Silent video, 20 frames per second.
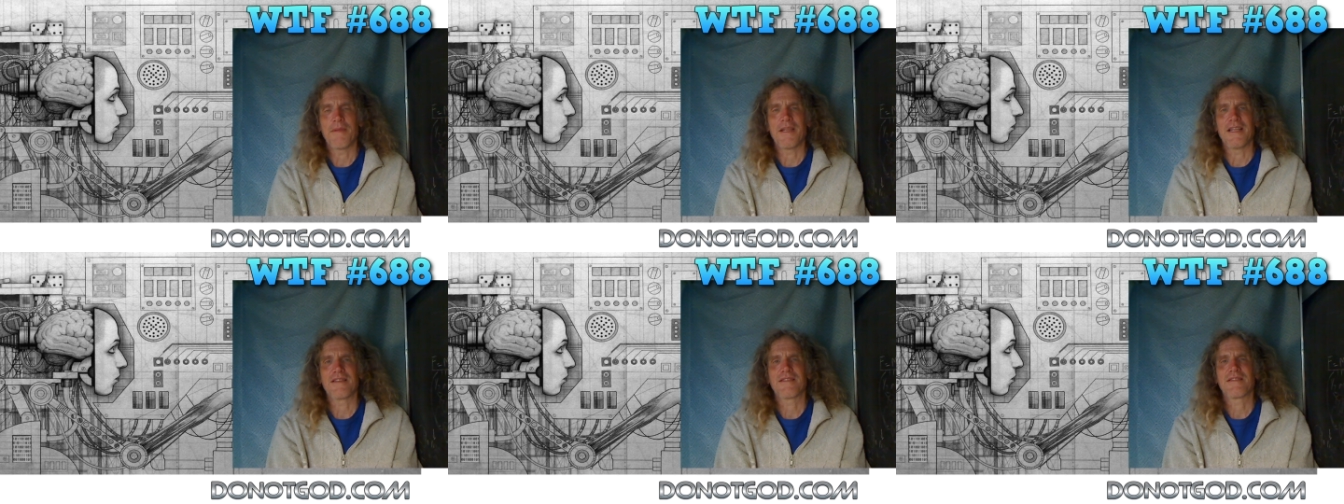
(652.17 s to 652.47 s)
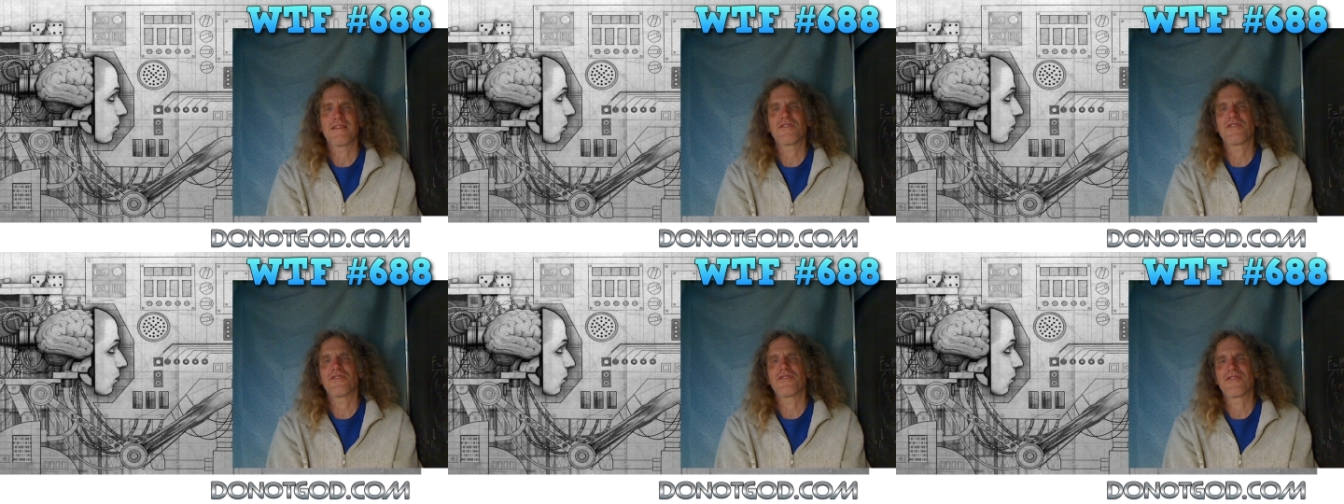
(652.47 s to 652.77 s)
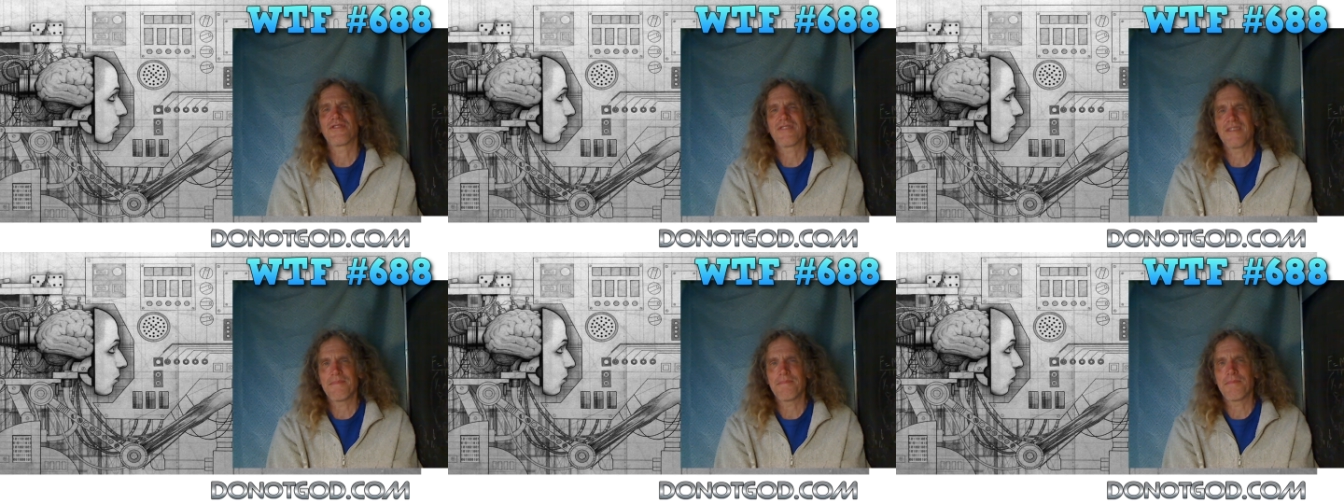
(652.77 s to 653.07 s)
i mean it's such
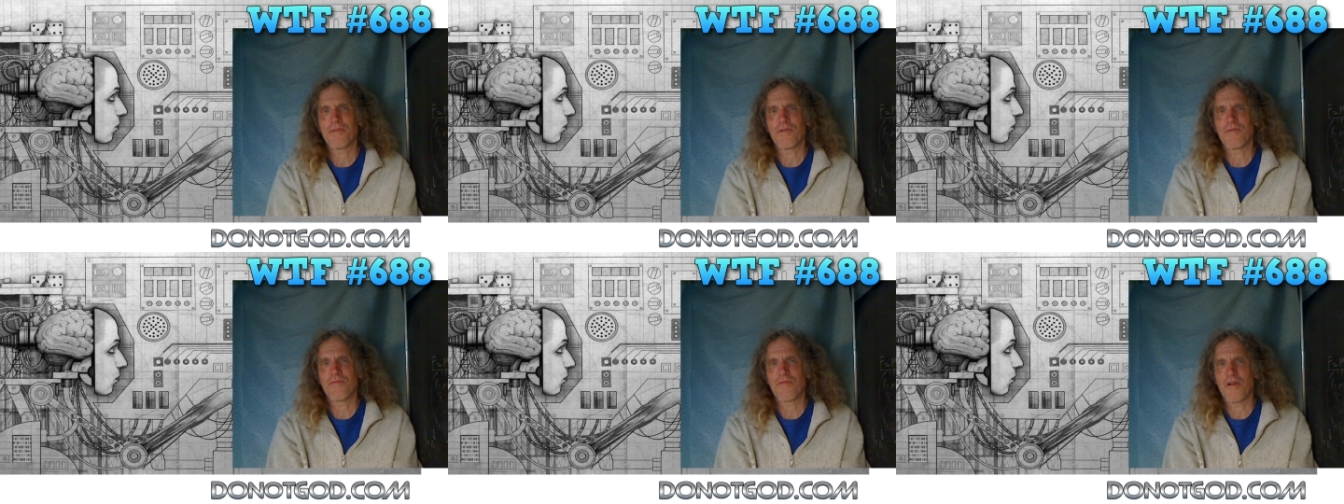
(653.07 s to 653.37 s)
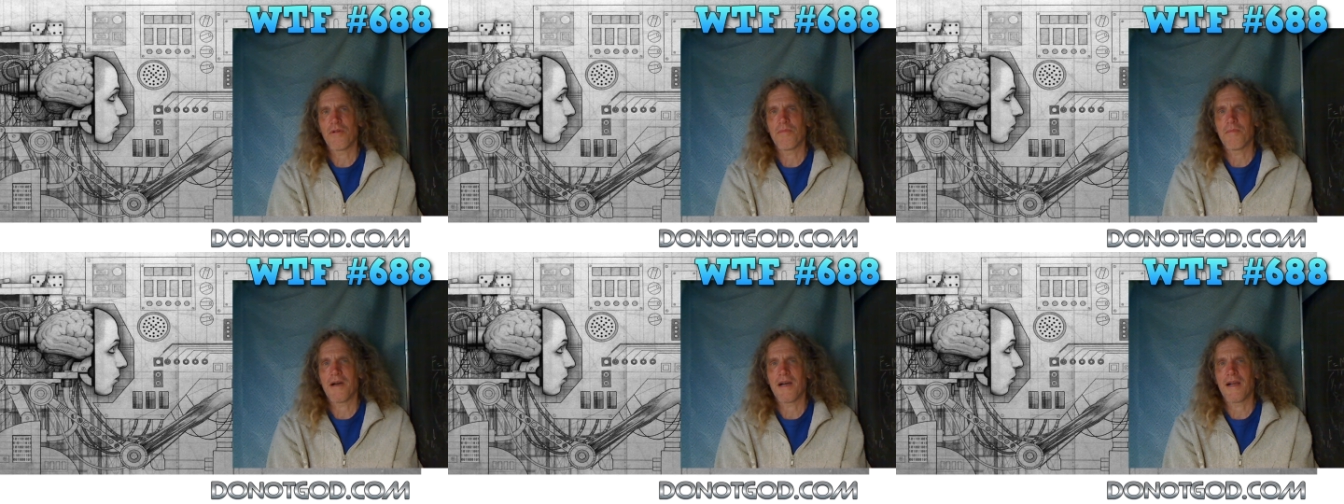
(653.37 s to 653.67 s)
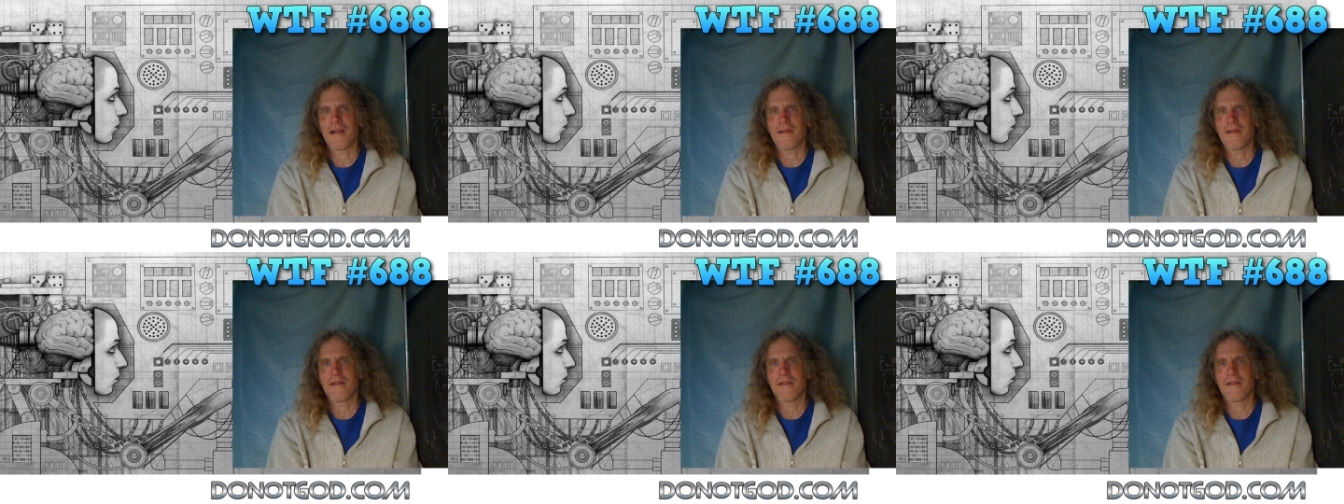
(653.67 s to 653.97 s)
a simple
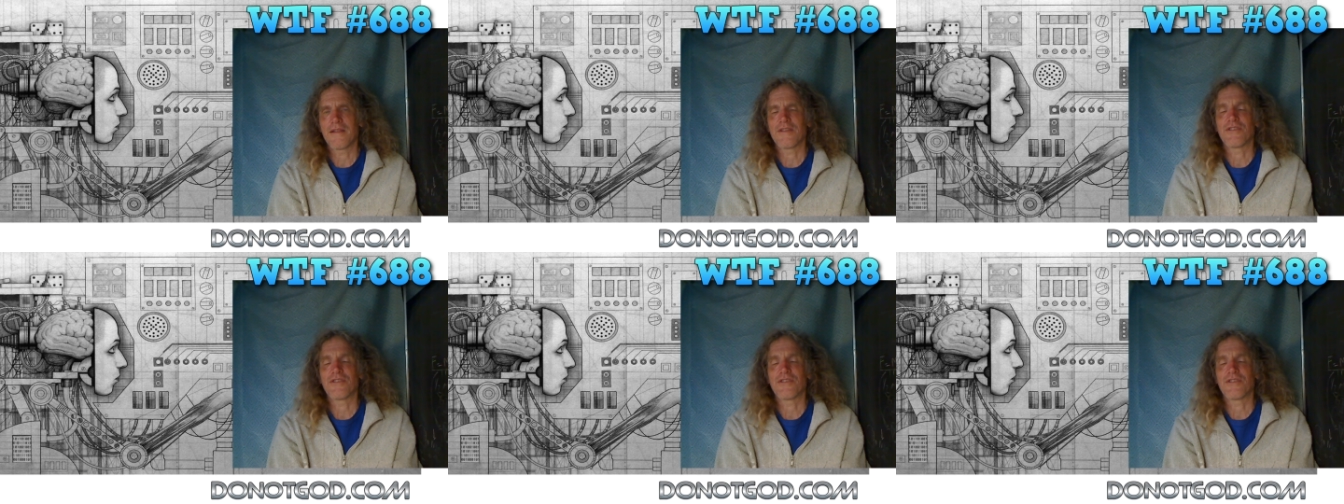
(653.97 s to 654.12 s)
robot